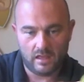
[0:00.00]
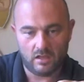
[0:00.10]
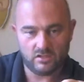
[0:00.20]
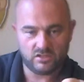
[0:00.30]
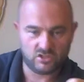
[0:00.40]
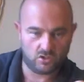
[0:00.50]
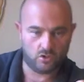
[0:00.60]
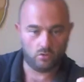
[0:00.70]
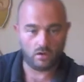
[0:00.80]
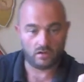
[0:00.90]

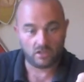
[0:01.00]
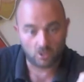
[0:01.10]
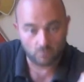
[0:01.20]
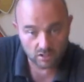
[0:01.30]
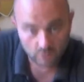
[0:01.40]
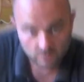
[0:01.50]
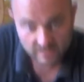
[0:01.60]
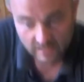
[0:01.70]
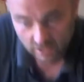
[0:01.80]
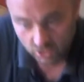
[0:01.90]
So I'm going to come close
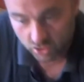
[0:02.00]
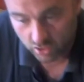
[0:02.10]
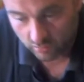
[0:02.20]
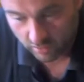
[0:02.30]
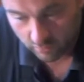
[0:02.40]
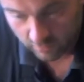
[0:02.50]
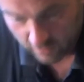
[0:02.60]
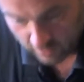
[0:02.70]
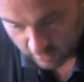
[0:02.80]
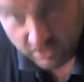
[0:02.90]
again and show you.
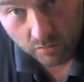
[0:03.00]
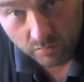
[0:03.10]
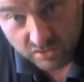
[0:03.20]
So it's